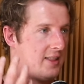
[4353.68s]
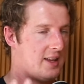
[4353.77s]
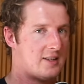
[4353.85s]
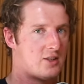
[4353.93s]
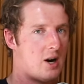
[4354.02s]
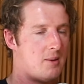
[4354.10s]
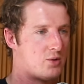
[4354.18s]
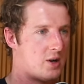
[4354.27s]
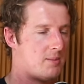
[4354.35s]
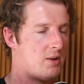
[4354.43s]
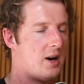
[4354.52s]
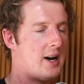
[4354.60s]
And there's times
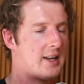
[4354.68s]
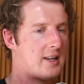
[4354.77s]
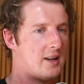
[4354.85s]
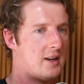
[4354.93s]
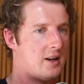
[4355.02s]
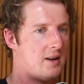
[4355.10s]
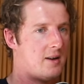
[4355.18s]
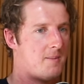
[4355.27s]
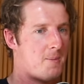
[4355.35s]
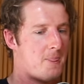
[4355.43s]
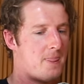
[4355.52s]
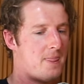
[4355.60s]
where I'm like,
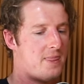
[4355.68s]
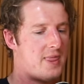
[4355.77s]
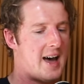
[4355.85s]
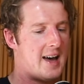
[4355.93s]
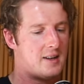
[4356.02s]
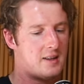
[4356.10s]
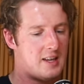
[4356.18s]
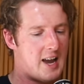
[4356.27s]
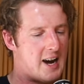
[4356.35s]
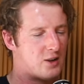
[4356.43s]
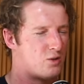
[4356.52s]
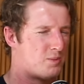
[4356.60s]
that the
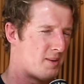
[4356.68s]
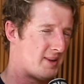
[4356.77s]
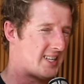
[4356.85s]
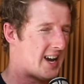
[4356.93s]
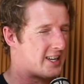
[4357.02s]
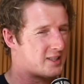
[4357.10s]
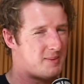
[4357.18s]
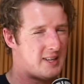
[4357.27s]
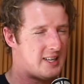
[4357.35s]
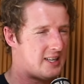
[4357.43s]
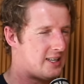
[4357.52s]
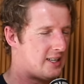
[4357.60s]
article probably takes
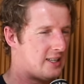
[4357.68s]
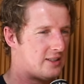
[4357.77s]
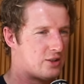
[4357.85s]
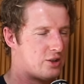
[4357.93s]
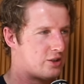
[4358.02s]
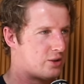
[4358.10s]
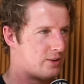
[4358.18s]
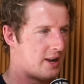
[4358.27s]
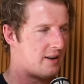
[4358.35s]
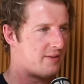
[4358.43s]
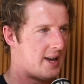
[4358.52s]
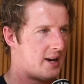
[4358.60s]
me 2 to
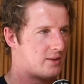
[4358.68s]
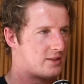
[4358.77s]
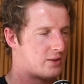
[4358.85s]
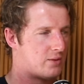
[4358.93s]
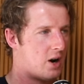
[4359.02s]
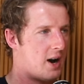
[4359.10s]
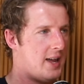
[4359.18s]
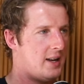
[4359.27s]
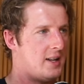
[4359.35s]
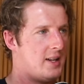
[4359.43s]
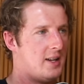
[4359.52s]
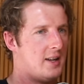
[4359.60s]
2.5 hours to write.
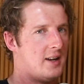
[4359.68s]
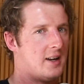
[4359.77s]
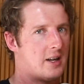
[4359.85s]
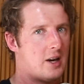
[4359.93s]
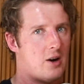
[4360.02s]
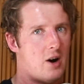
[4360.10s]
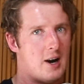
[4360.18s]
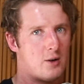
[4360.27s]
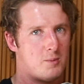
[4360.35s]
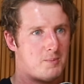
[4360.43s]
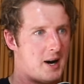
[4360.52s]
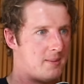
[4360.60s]
I
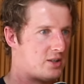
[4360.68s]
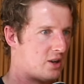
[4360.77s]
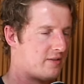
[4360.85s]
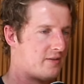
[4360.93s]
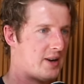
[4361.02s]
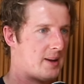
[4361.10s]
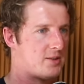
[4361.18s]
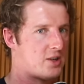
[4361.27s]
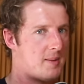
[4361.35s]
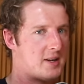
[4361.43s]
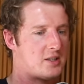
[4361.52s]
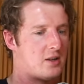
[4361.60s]
could palm this off and free up
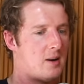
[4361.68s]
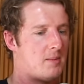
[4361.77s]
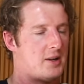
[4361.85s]
so much time.